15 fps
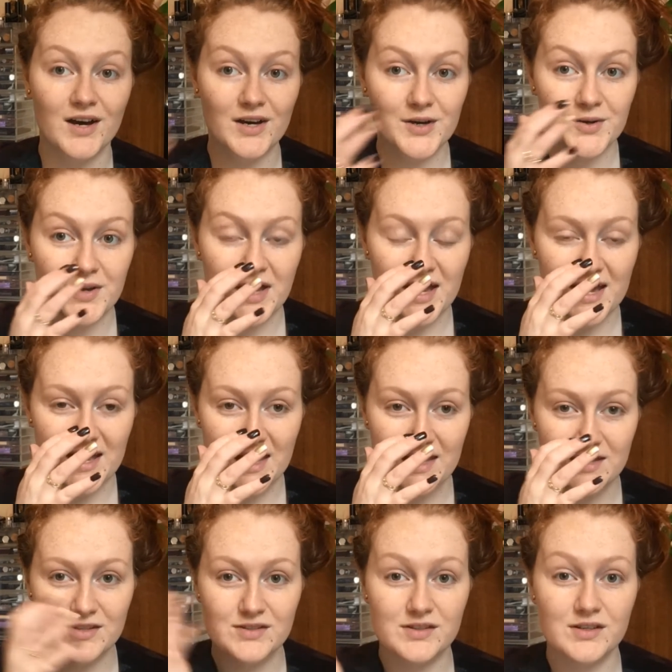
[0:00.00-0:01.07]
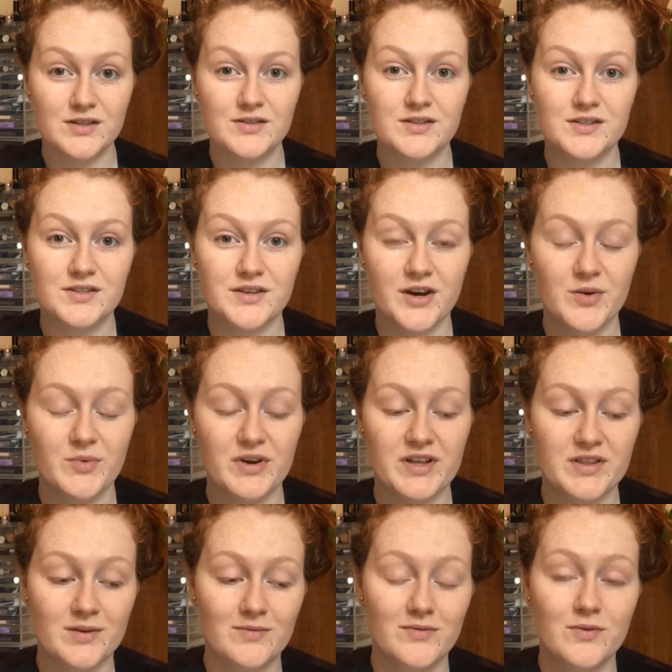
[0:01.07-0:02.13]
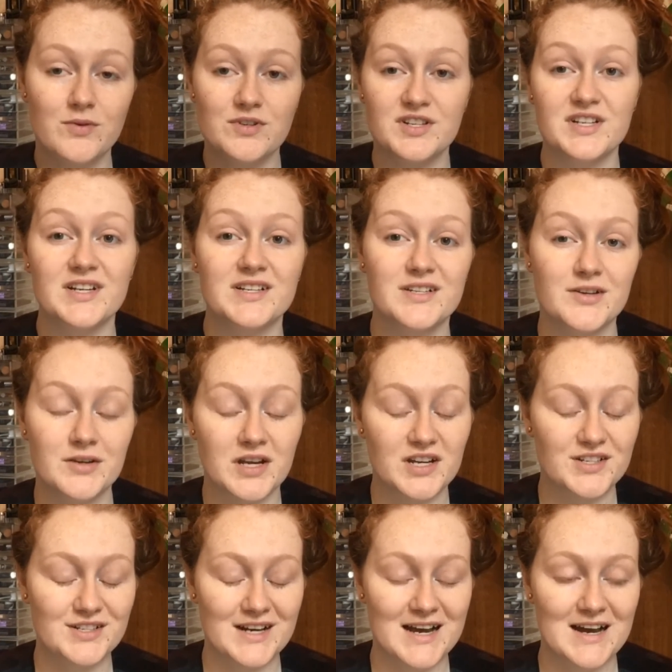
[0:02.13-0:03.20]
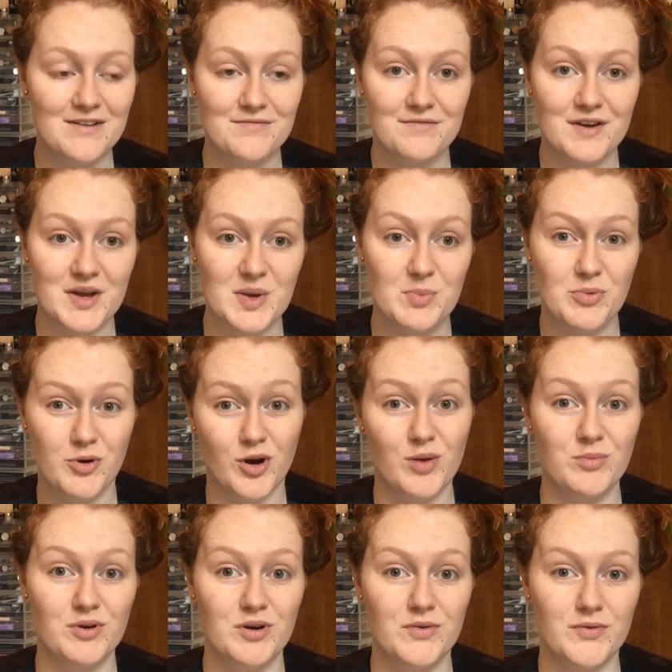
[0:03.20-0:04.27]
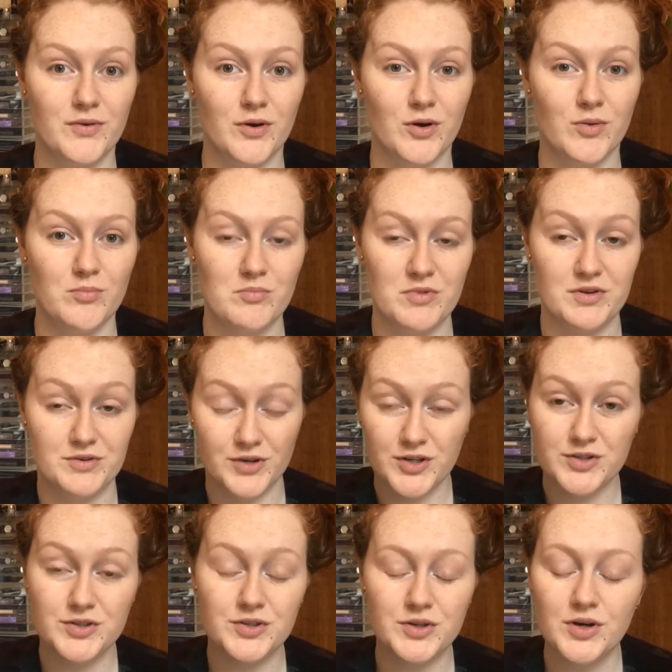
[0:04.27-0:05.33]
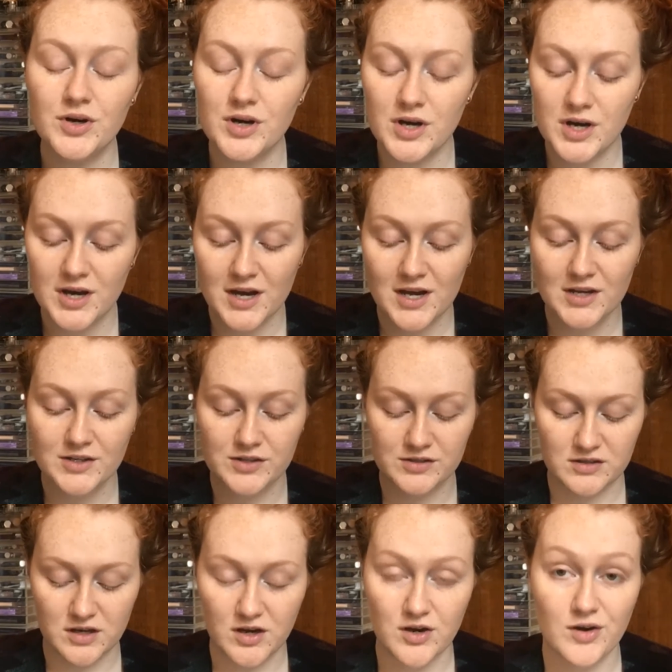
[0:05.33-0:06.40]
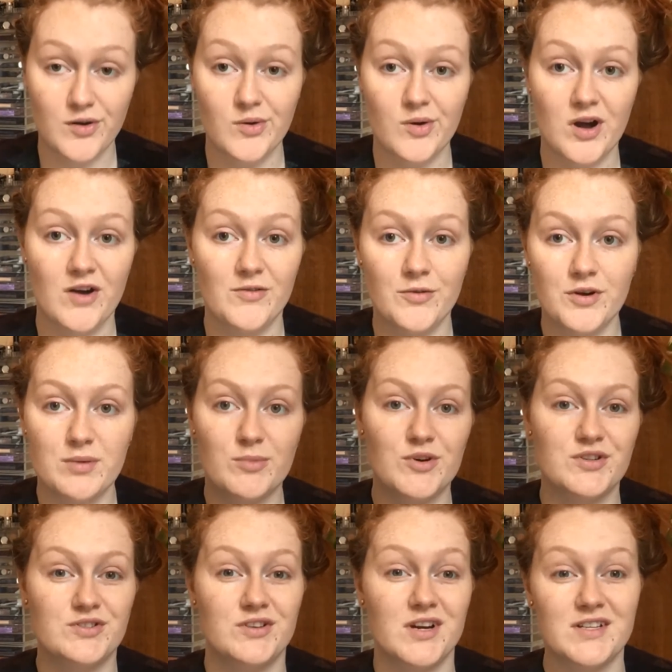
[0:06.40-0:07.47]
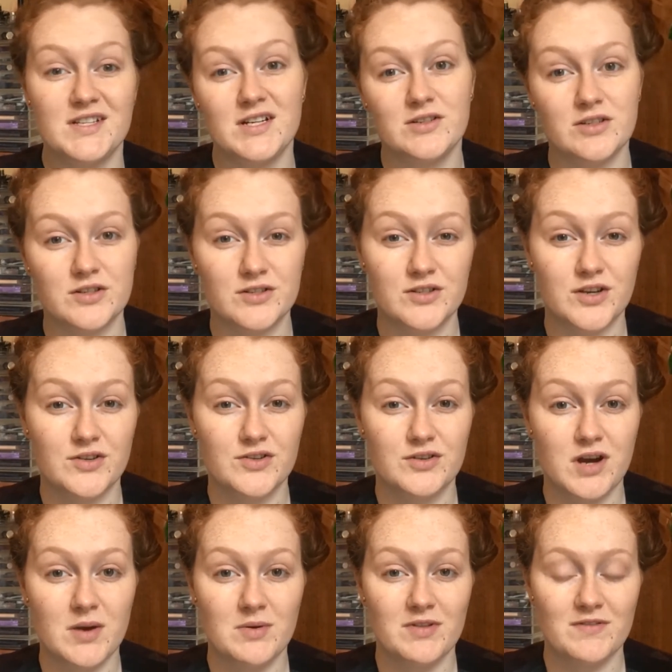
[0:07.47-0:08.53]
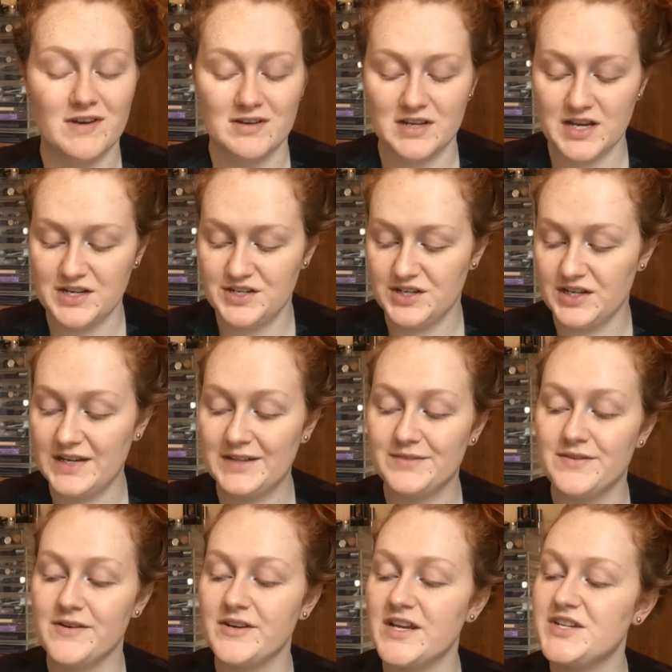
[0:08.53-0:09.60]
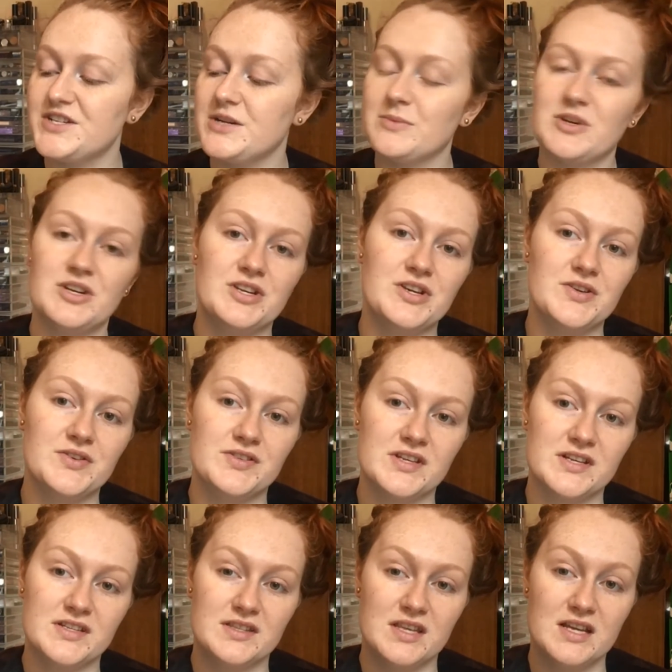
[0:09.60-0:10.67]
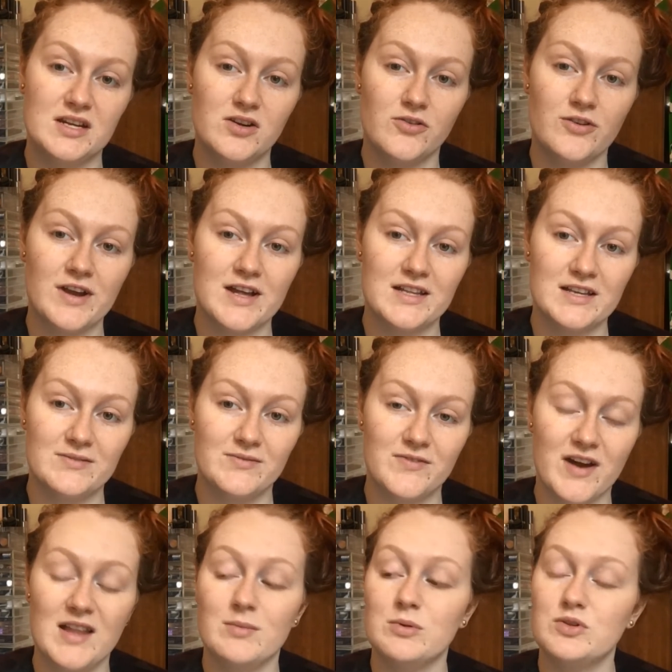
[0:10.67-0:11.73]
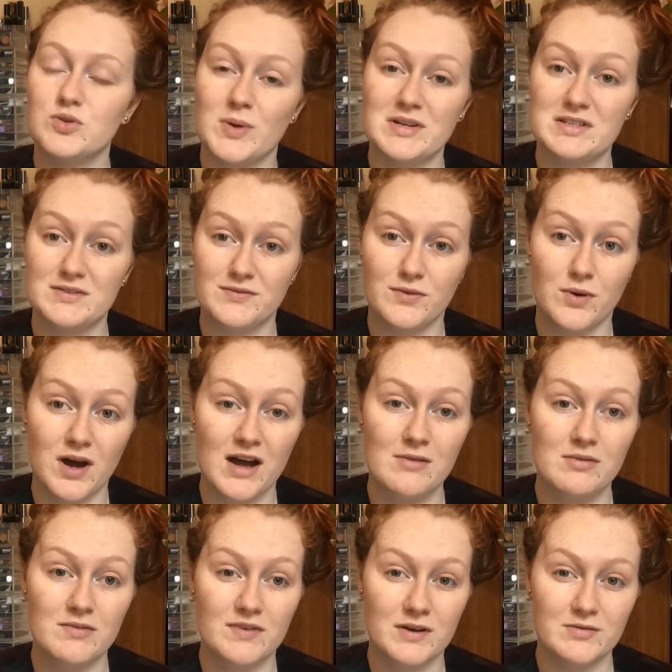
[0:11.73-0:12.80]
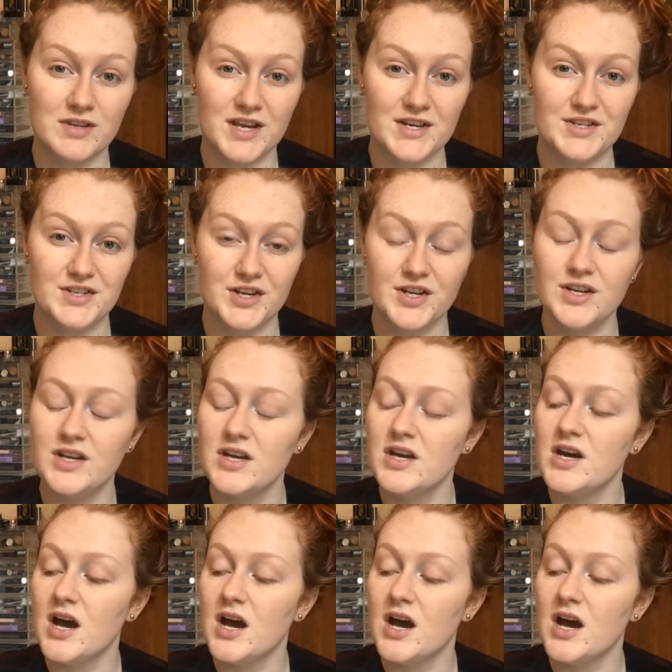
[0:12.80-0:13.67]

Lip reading: Okay, so to start with, unfortunately I don't actually have a primer from the drugstore, so I've already moisturised and I'll just go straight with foundation. Now the foundation I'm going to use is the L'Oreal Infallible 24-Hour Foundation,